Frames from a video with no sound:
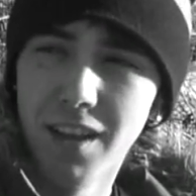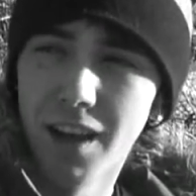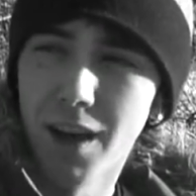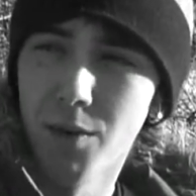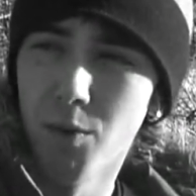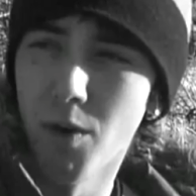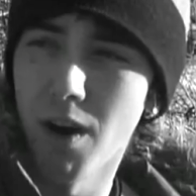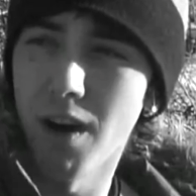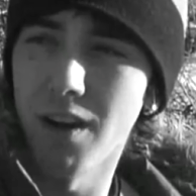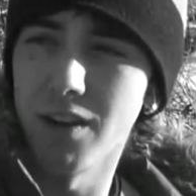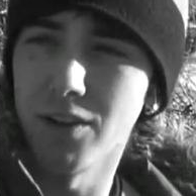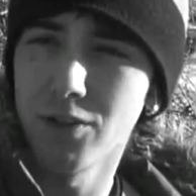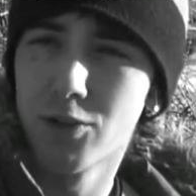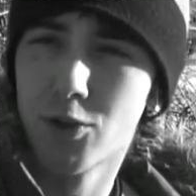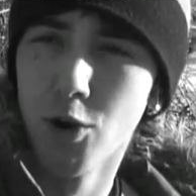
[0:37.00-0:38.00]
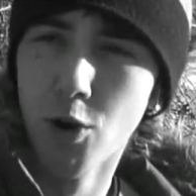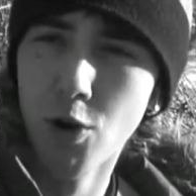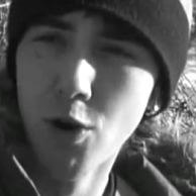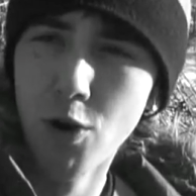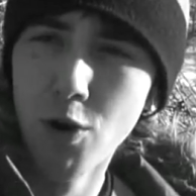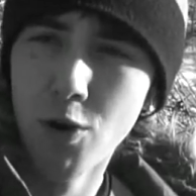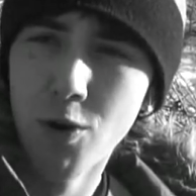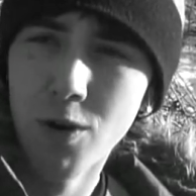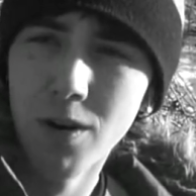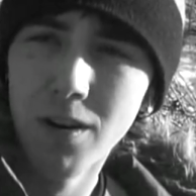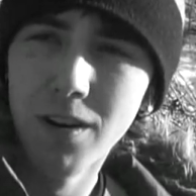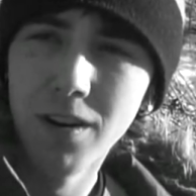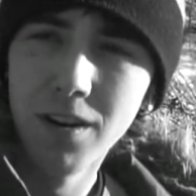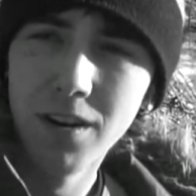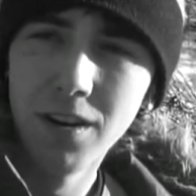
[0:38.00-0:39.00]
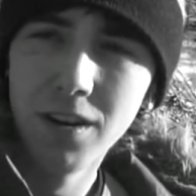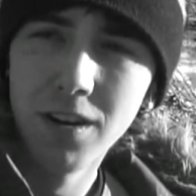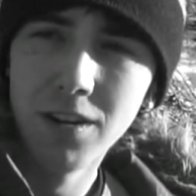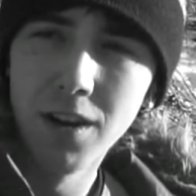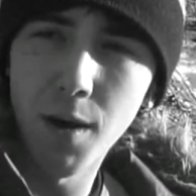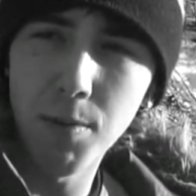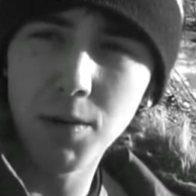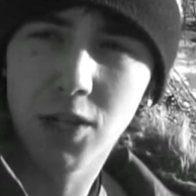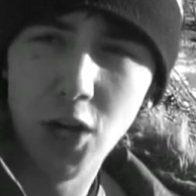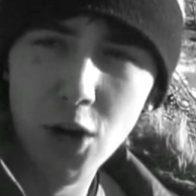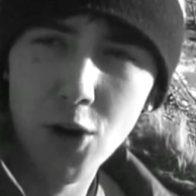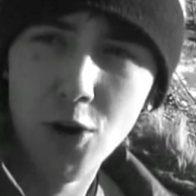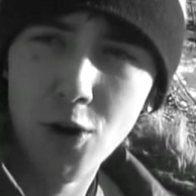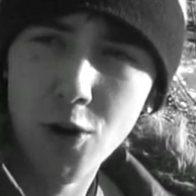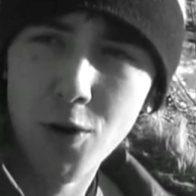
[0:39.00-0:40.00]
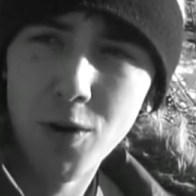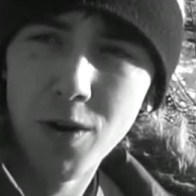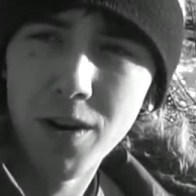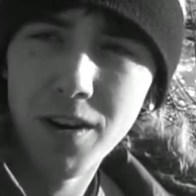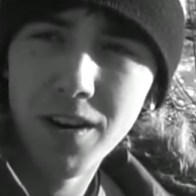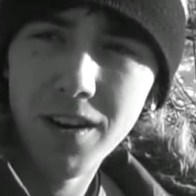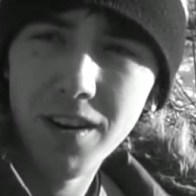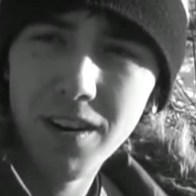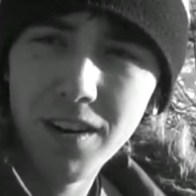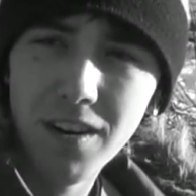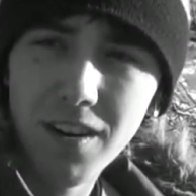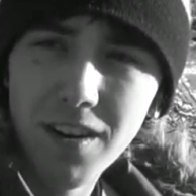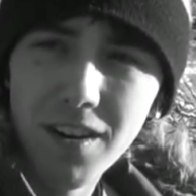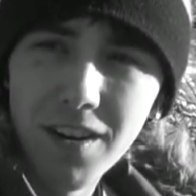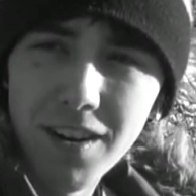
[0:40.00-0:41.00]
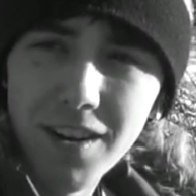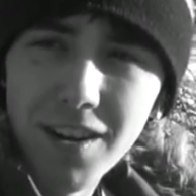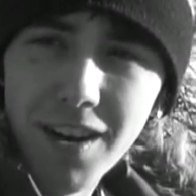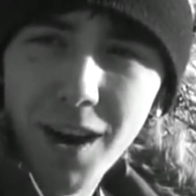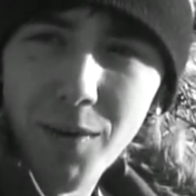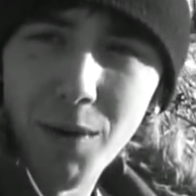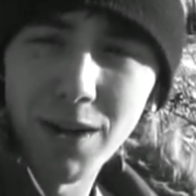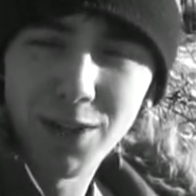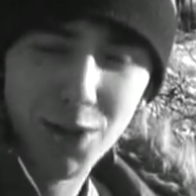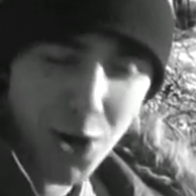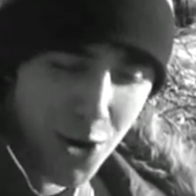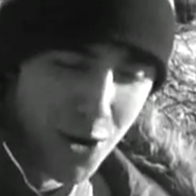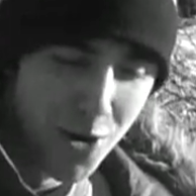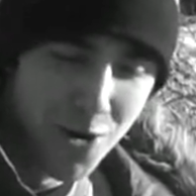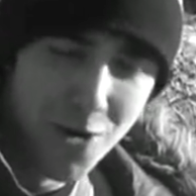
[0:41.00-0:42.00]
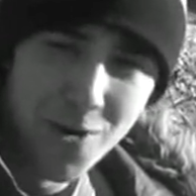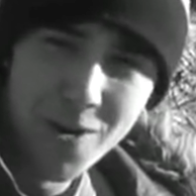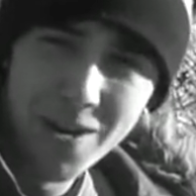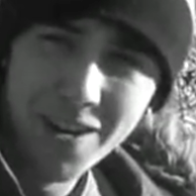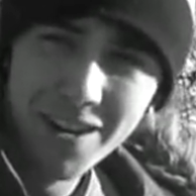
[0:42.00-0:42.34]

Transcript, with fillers: I want two, number two, I want two